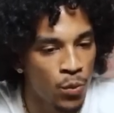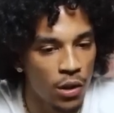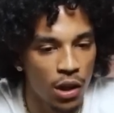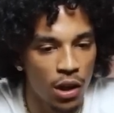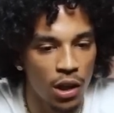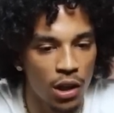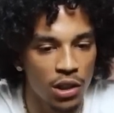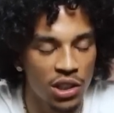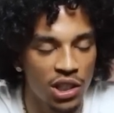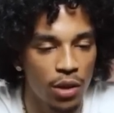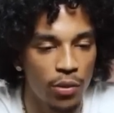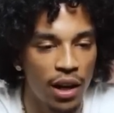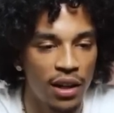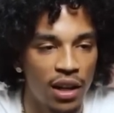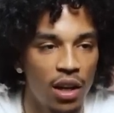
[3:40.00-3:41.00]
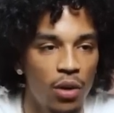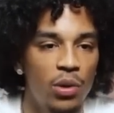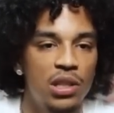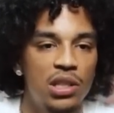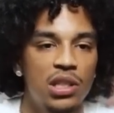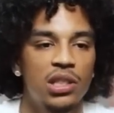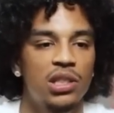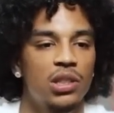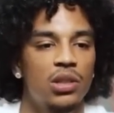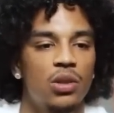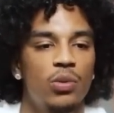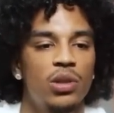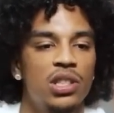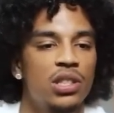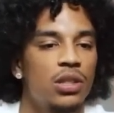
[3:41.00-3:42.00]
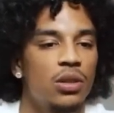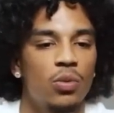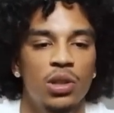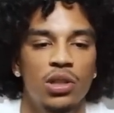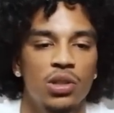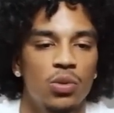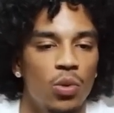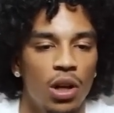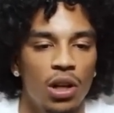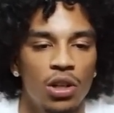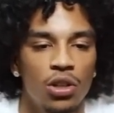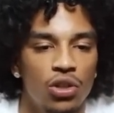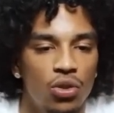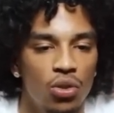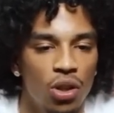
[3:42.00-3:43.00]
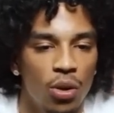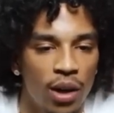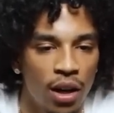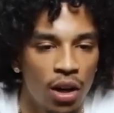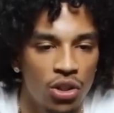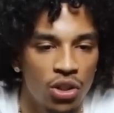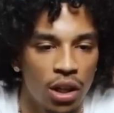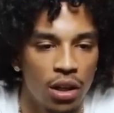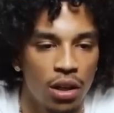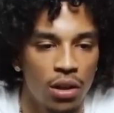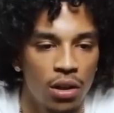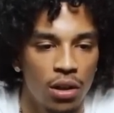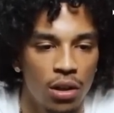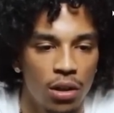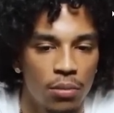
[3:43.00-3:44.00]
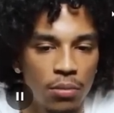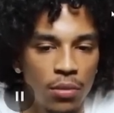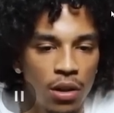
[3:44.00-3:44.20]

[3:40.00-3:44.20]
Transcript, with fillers: Uh, shit, right now we just we just we just working in the studio right now trying to um.